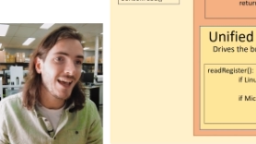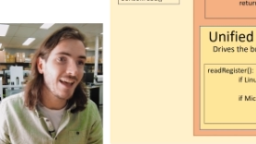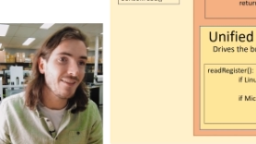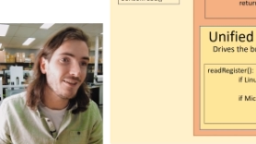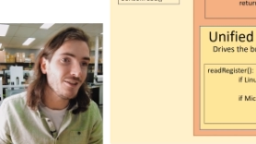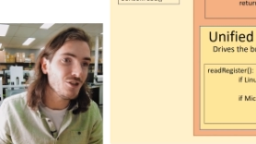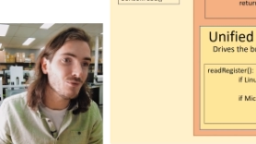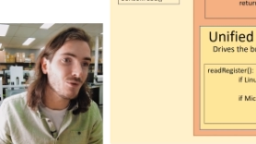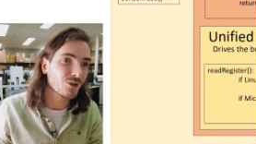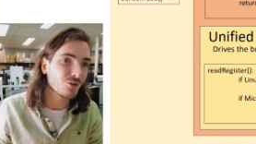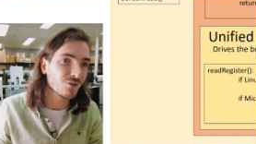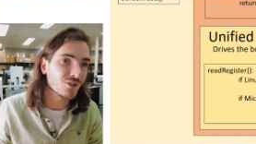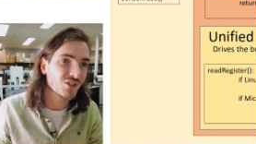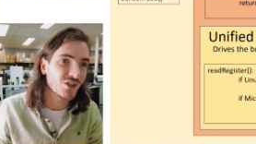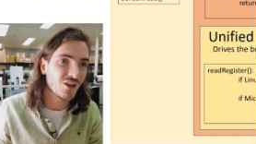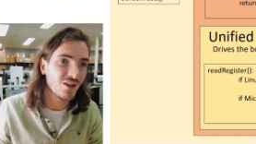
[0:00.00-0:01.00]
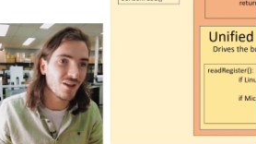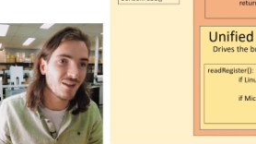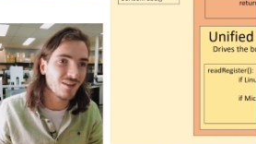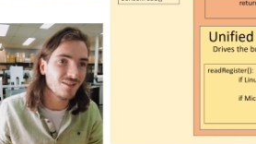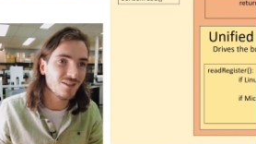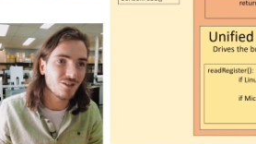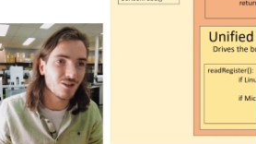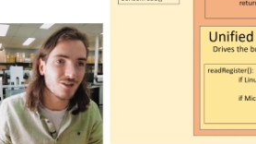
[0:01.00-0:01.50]
And then you want to
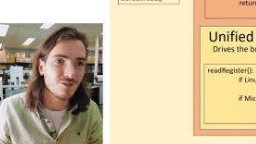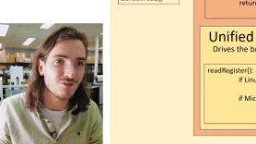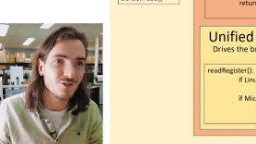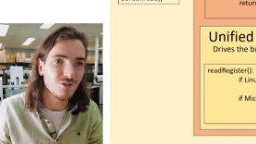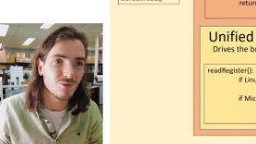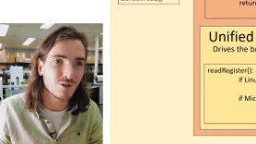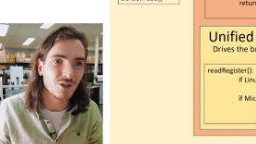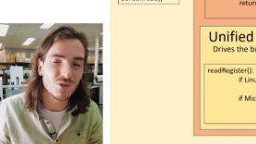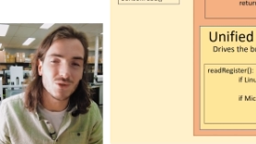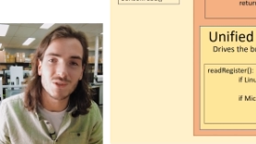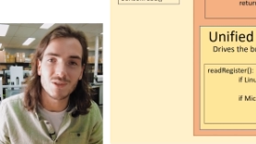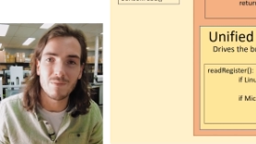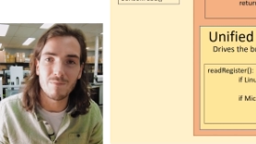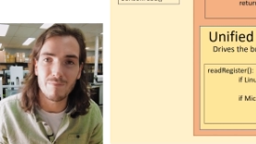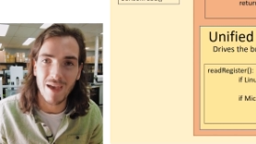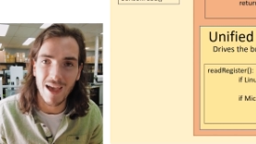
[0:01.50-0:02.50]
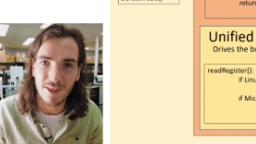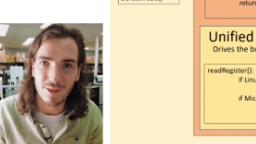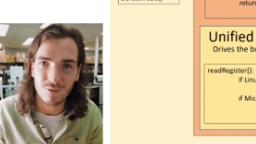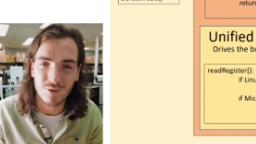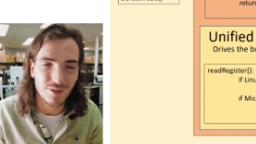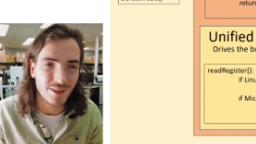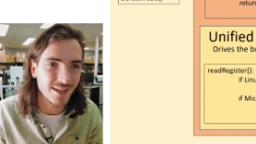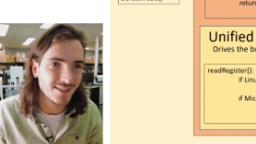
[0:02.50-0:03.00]
return, you know, you want to do some
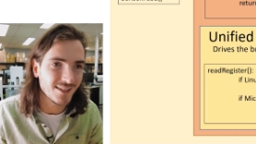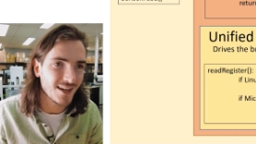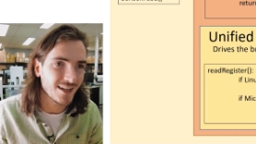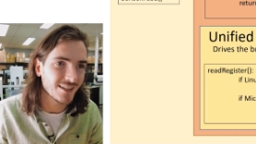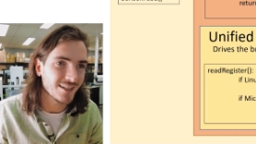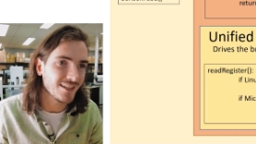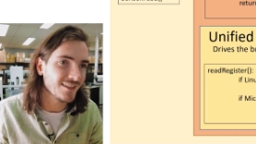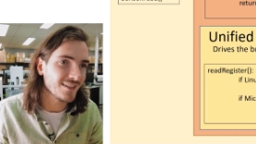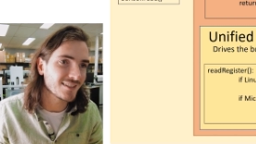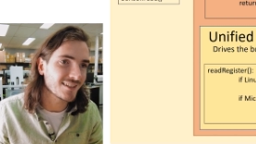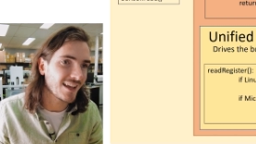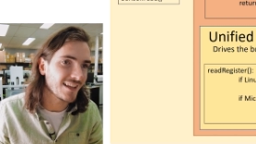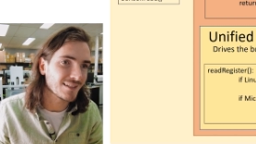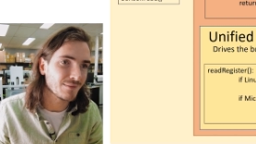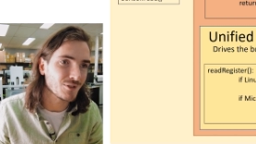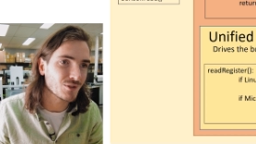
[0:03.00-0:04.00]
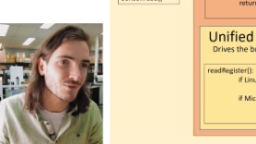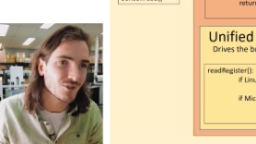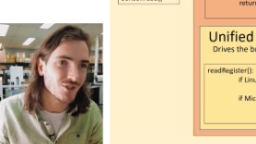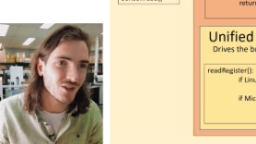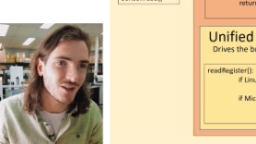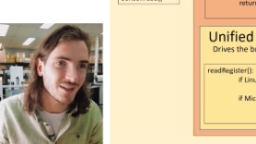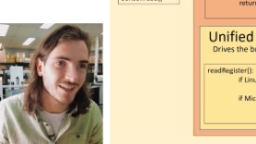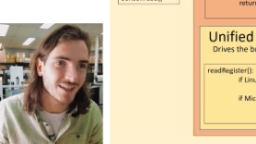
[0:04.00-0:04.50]
math with that data. In this case, I'm just
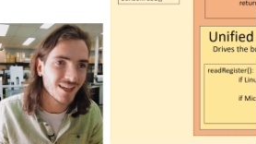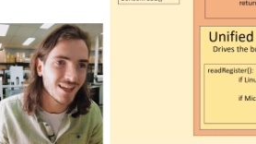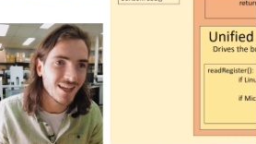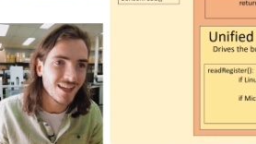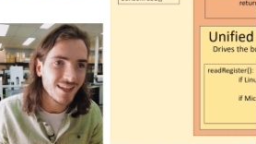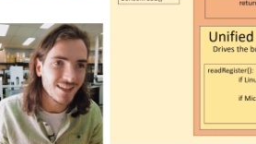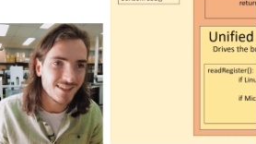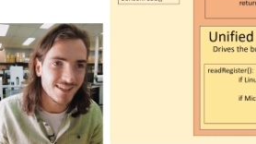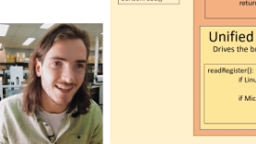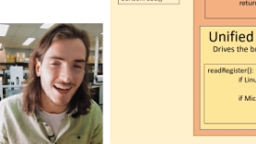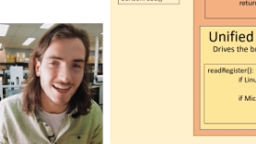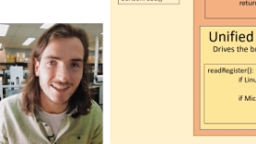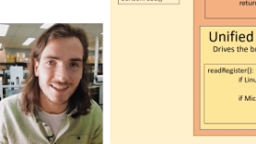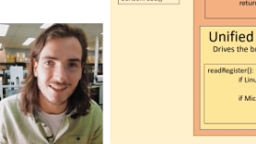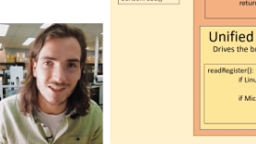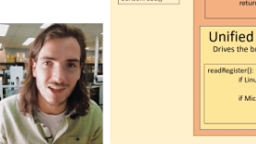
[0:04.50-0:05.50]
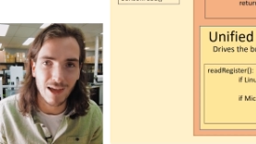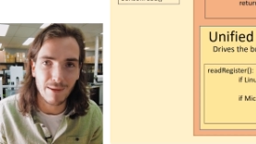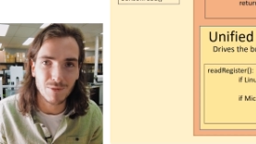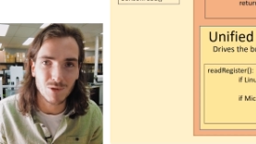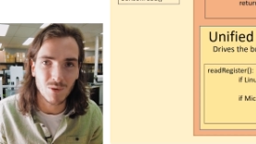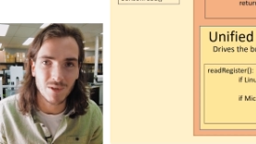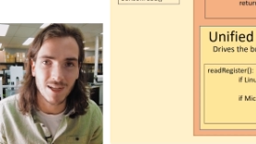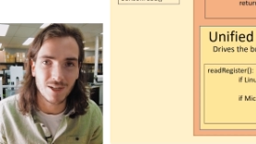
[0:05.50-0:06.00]
returning data
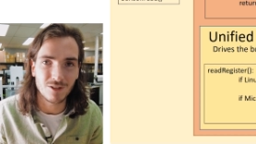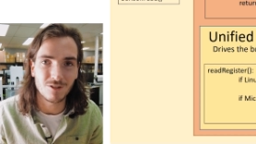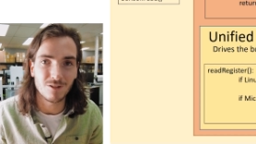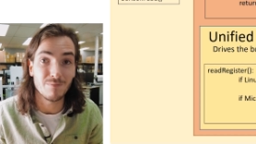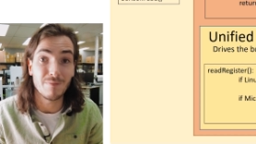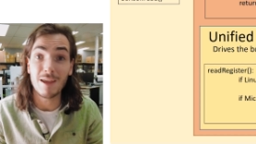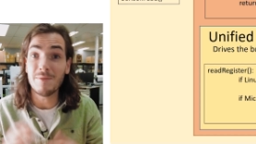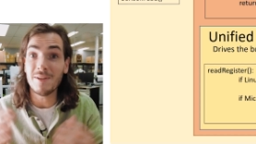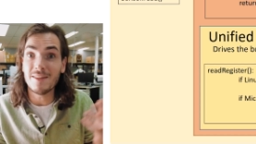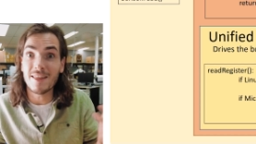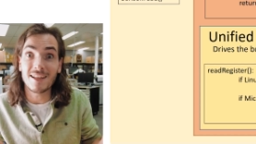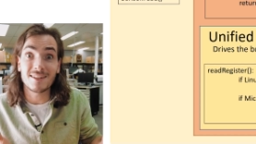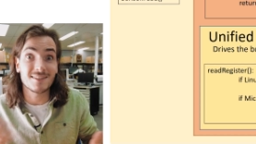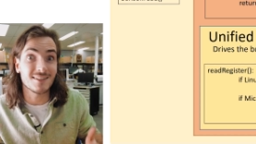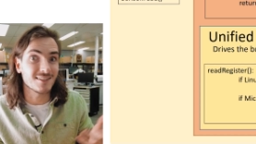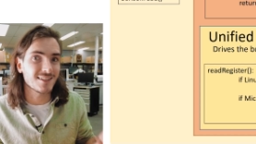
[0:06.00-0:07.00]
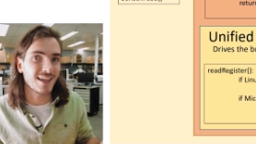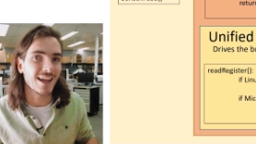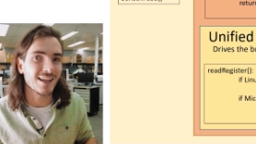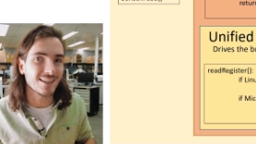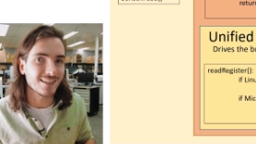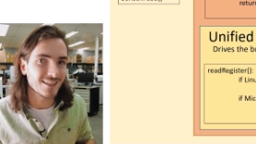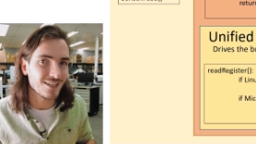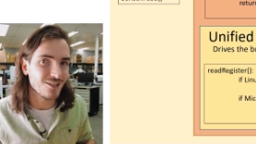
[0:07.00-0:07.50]
times 100. Maybe that's the
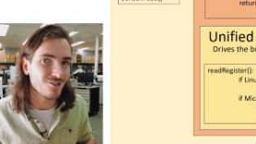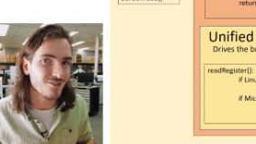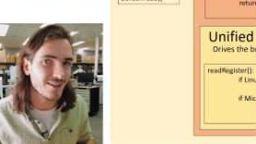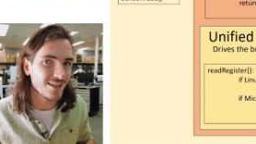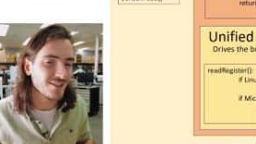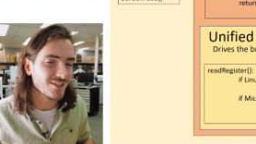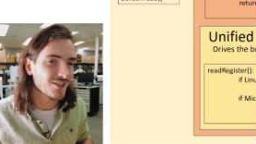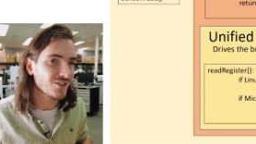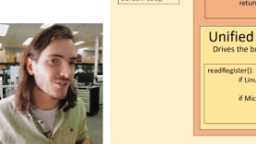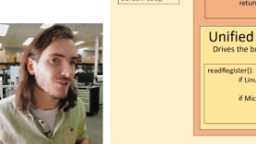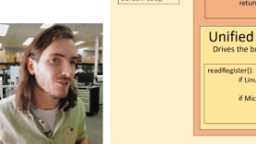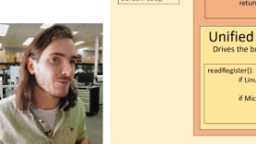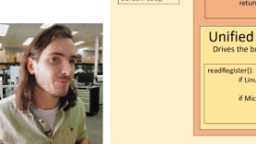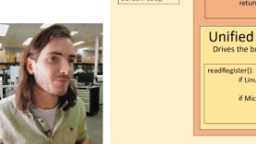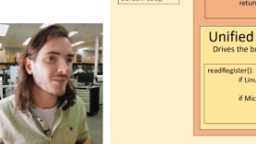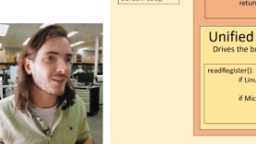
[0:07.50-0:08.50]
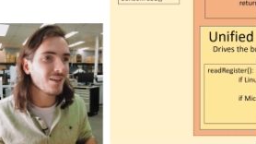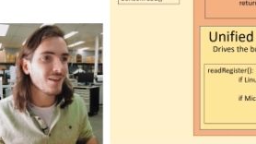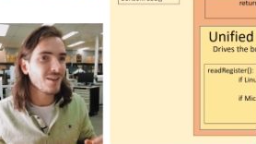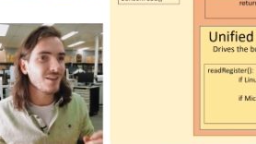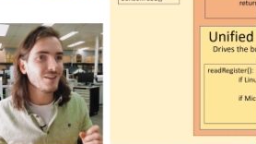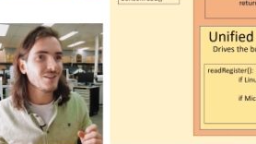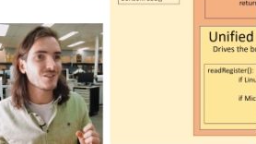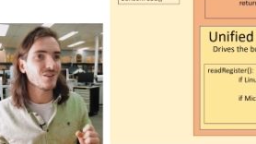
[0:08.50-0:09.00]
scaling that you need to do.
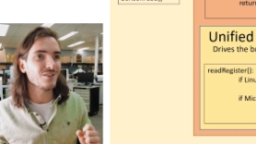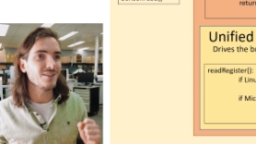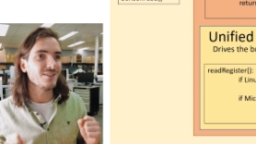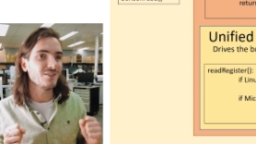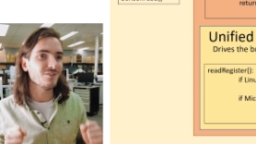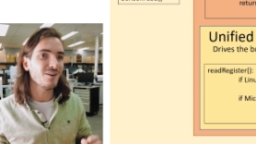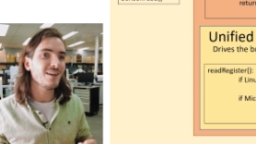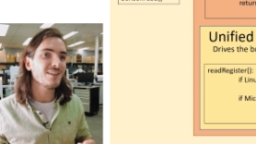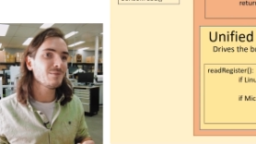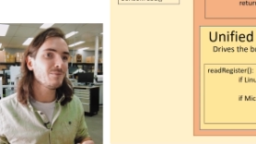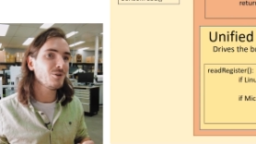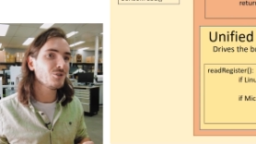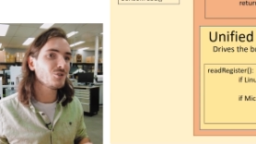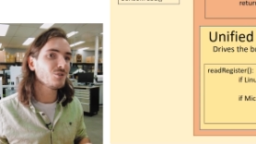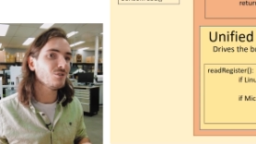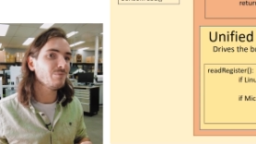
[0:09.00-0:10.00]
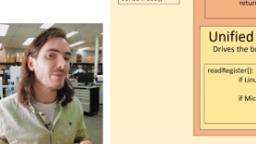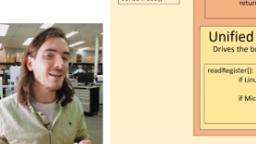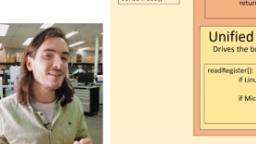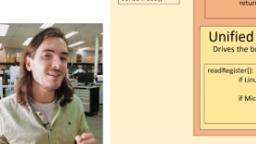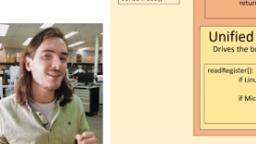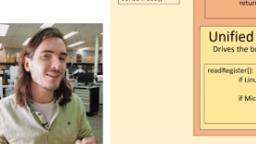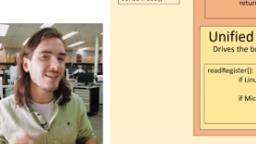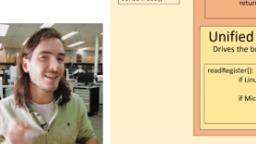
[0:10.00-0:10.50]
So the device module
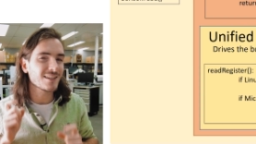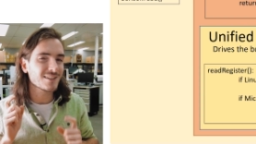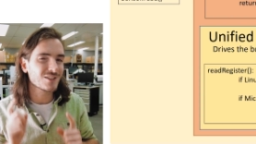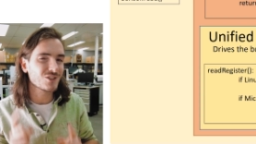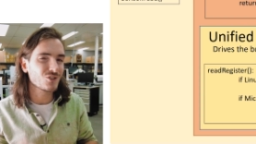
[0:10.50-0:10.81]
basically